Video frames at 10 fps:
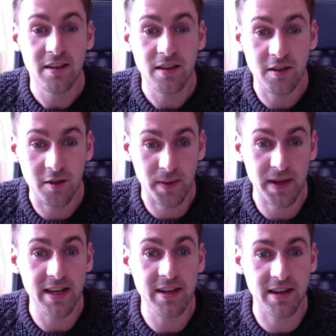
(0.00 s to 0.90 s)

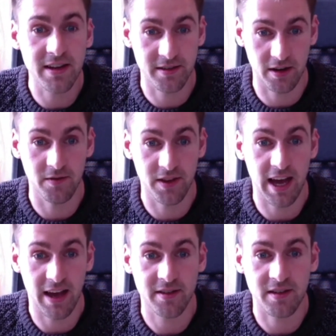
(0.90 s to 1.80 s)
Speed is of the
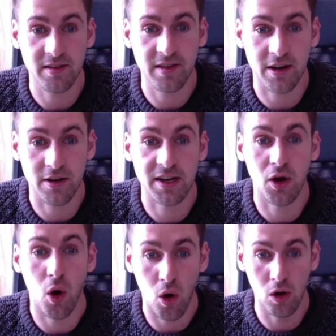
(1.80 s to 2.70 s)
essence here in
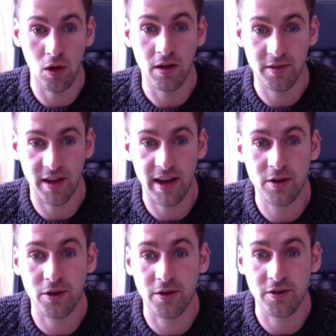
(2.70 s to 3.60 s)
all
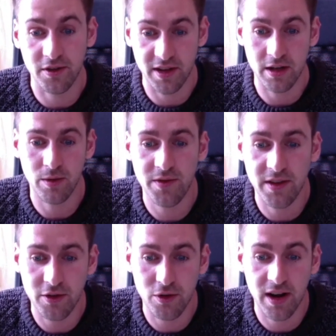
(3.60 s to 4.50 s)
sectors to deal with
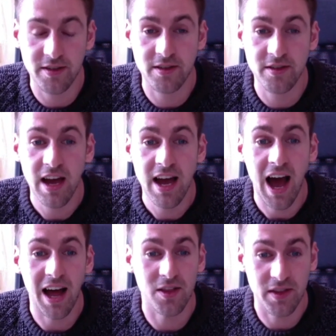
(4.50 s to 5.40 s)
this crisis,
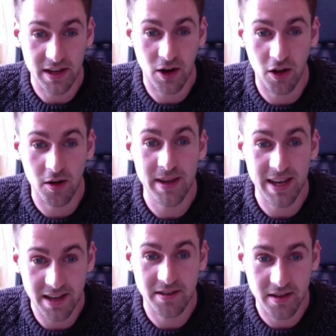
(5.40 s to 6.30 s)
and the economy
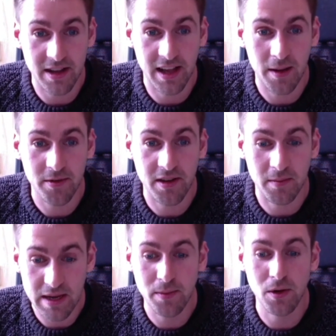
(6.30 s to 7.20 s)
is collapsing.
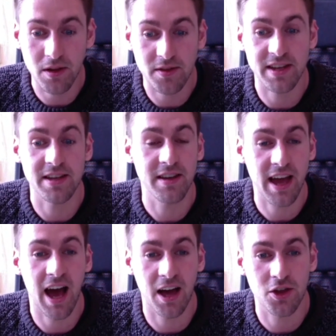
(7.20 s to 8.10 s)
People need
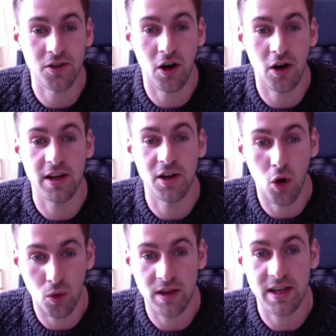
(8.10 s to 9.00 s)
cash now, and
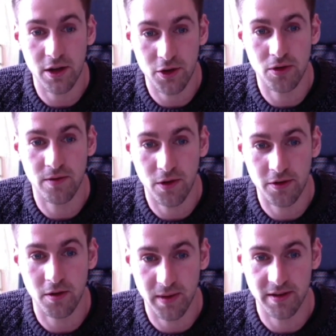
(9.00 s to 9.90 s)
only a
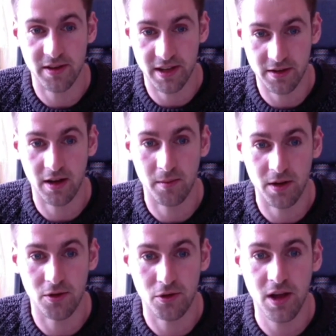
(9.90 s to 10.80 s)
universal basic income can
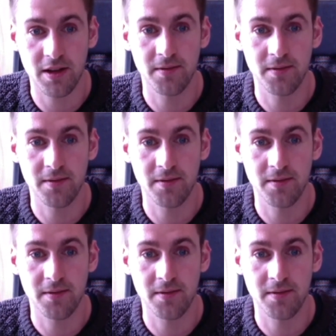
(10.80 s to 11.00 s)
do that.